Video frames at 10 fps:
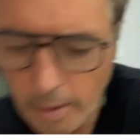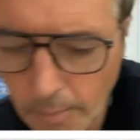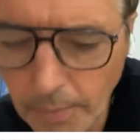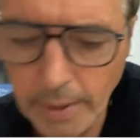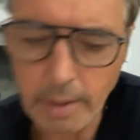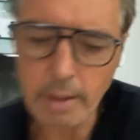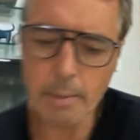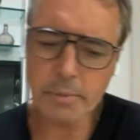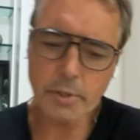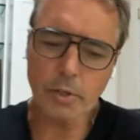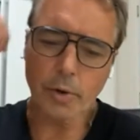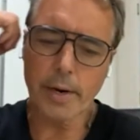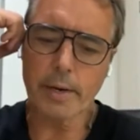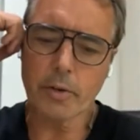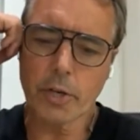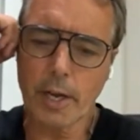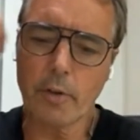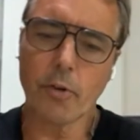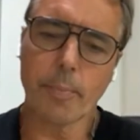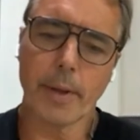when it comes to trying to
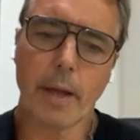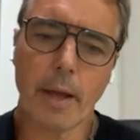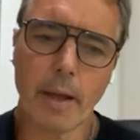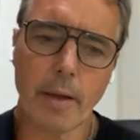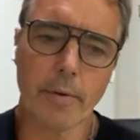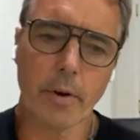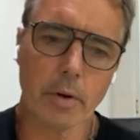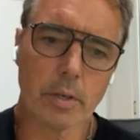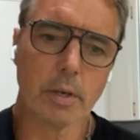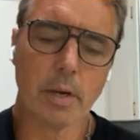change your behavior,